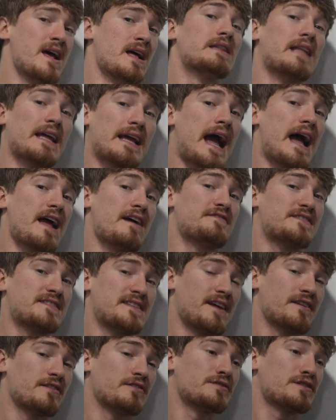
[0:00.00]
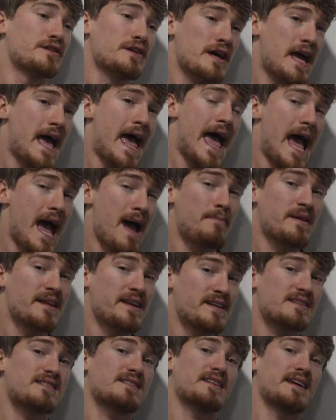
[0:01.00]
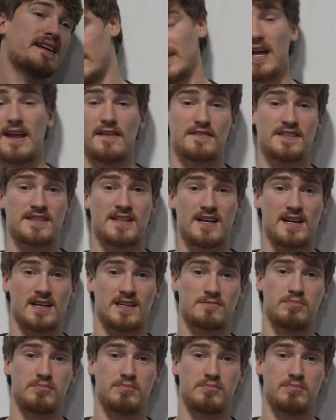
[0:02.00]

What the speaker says: like I have settled happiness, like life sucks,